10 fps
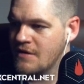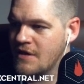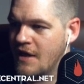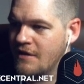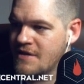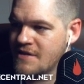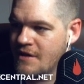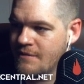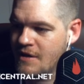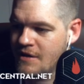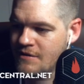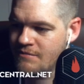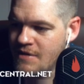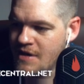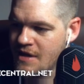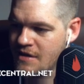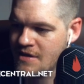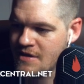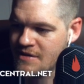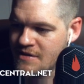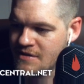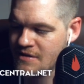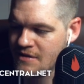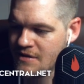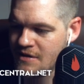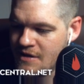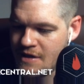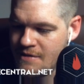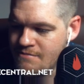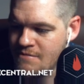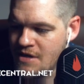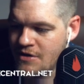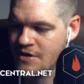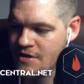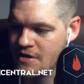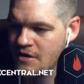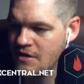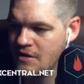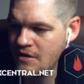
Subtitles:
Okay, let's make this emitter.